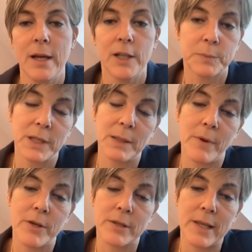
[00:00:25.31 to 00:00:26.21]
It's pretty
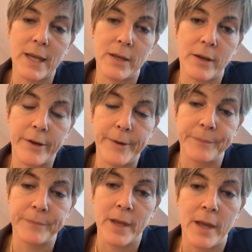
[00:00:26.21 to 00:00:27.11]
much like an
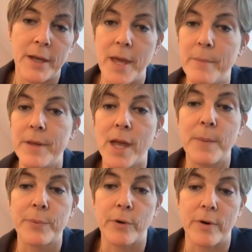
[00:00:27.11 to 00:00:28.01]

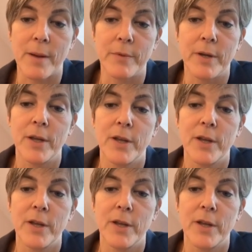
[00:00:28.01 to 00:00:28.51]
MBA program.